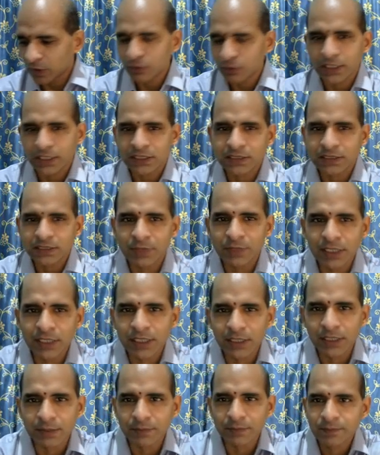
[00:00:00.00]
to accept a
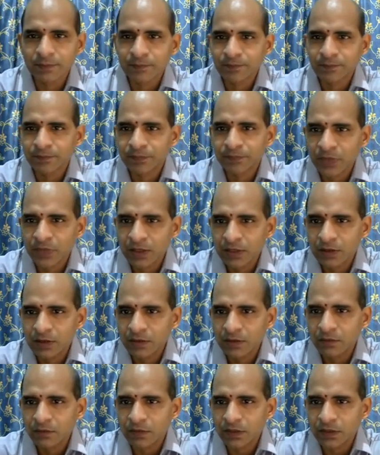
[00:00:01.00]
name,
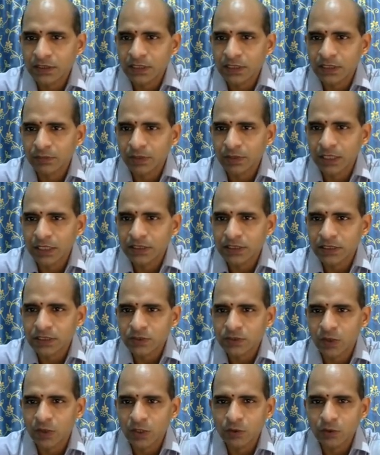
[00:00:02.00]
for example, I
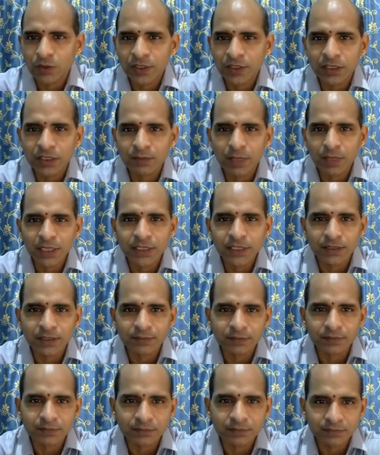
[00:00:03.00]
just want to enter my name.
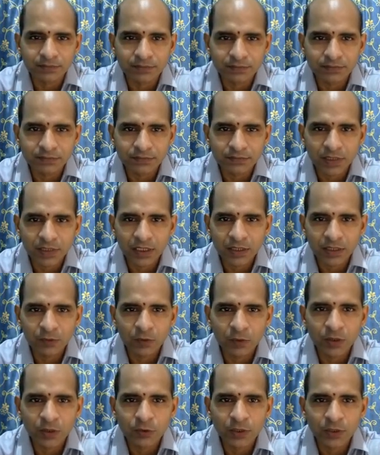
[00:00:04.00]
I
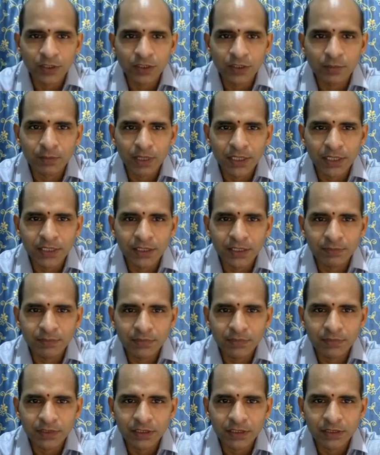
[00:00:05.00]
want to enter my name,
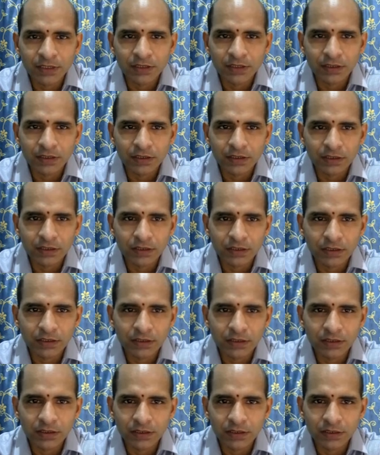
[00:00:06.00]
then
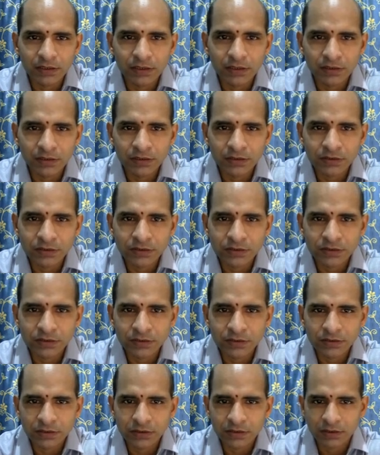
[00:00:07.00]
the
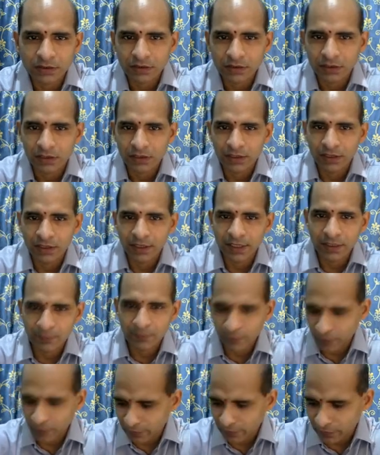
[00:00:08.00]

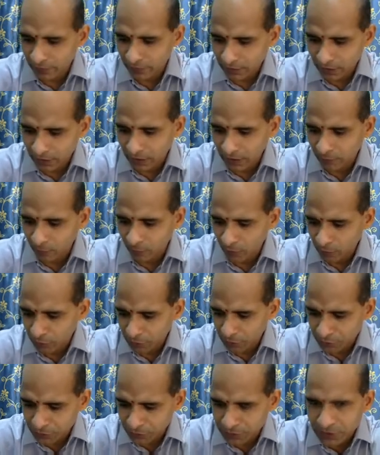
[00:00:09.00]
name whatever I want to
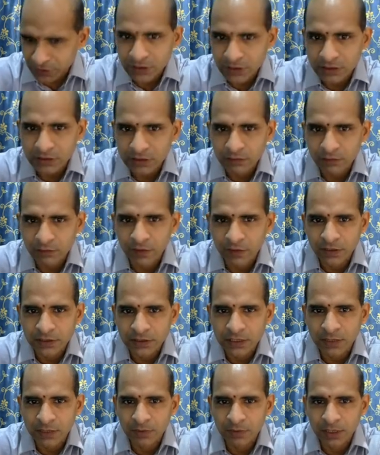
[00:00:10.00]
use is, for
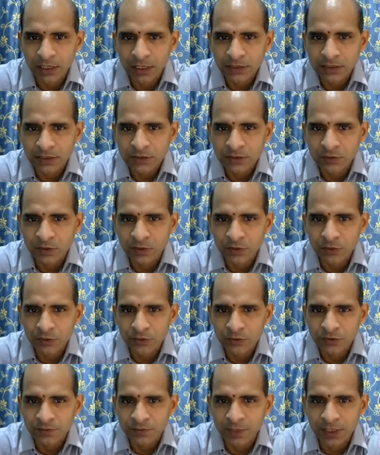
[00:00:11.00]
example, I just want to
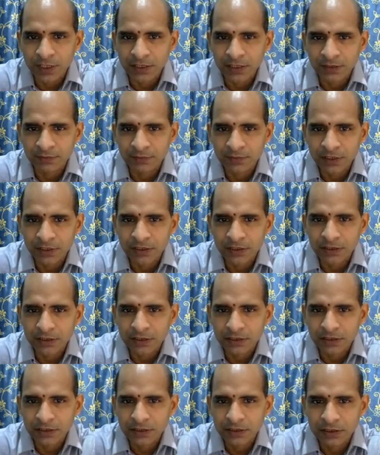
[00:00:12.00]
use my name, then
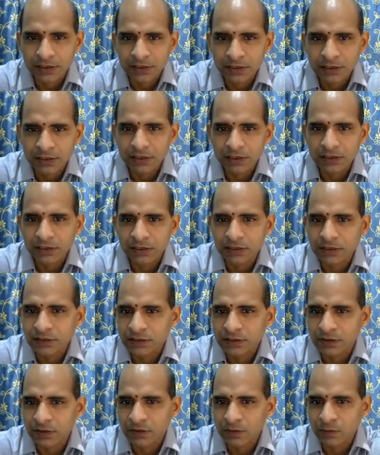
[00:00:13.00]
it
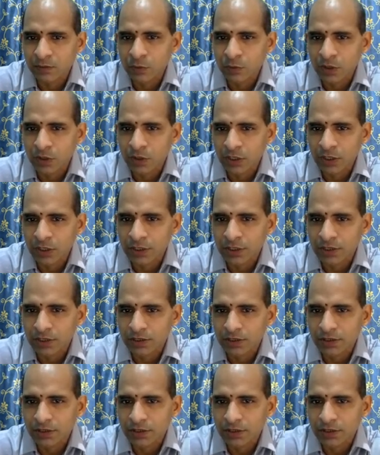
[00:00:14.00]
is Burle